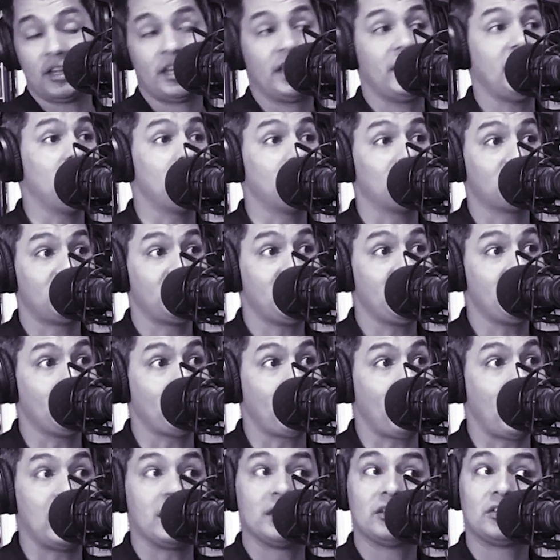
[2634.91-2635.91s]
He don't see
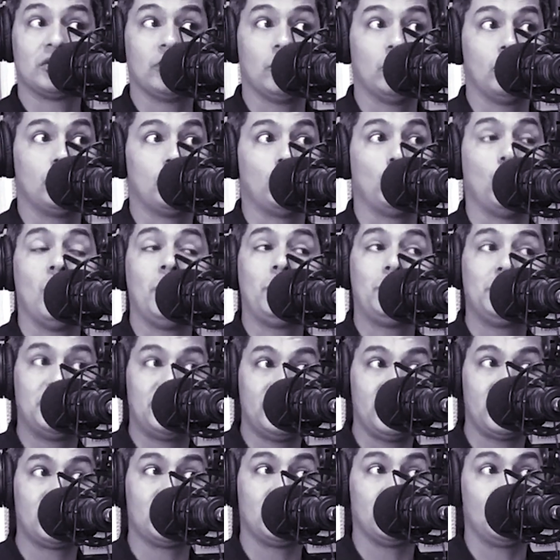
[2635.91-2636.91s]
your eyes. So what
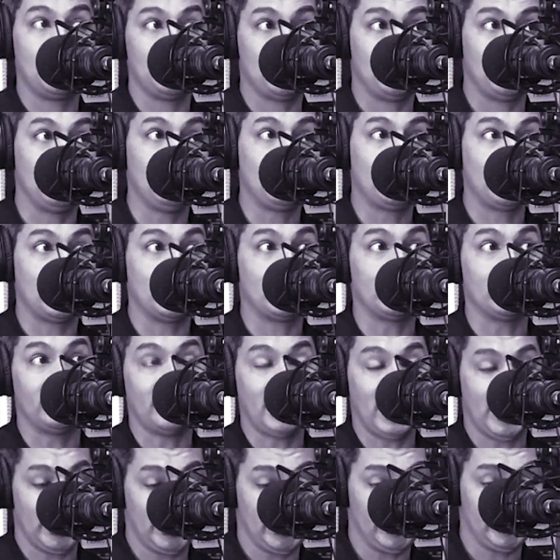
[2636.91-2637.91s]
position do you think the
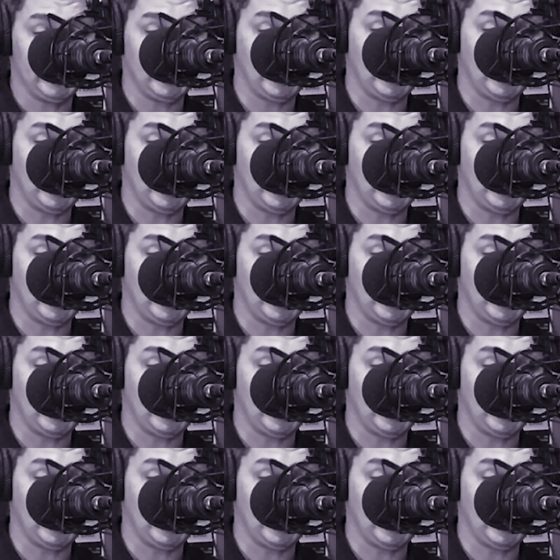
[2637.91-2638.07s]
lady's